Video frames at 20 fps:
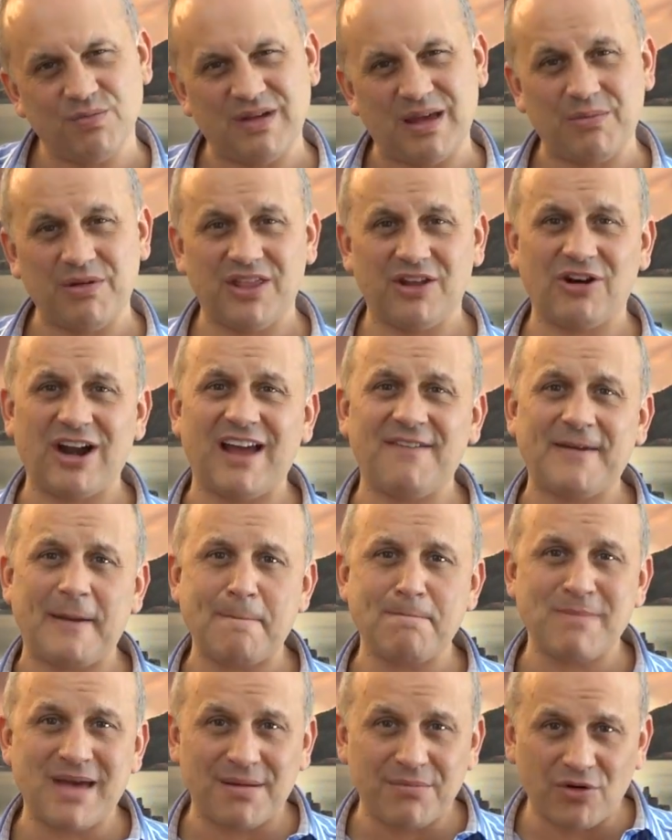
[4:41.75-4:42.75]
Maybe they're
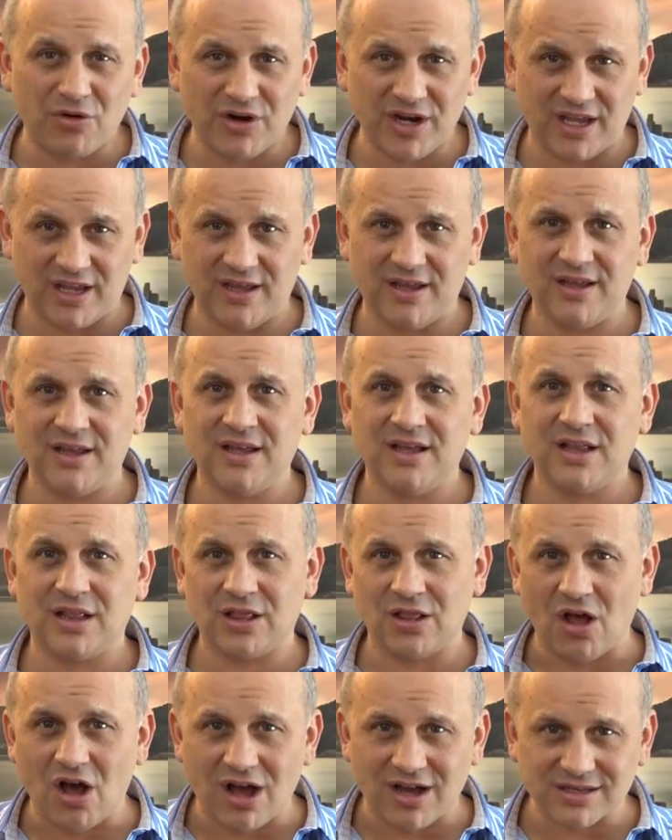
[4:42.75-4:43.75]
having memory
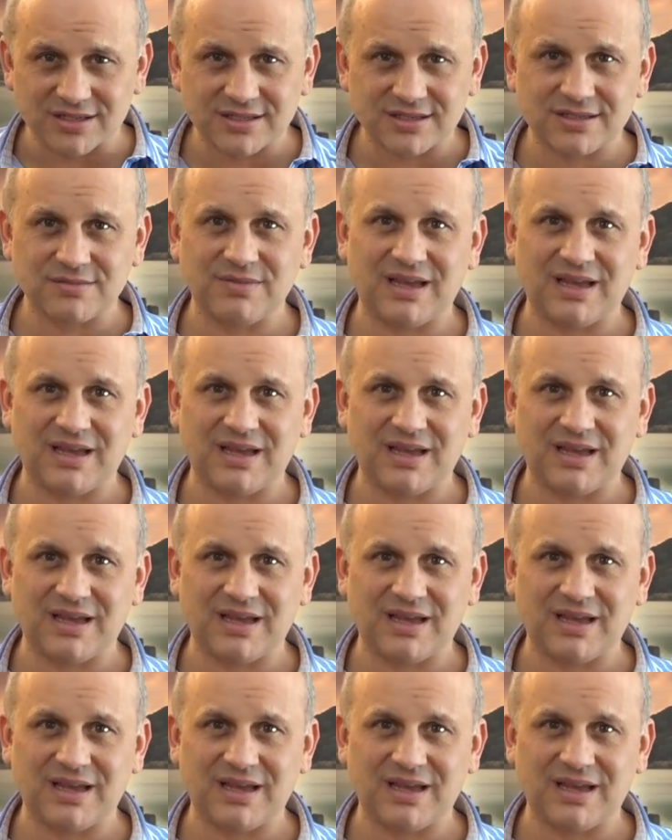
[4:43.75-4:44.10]
loss.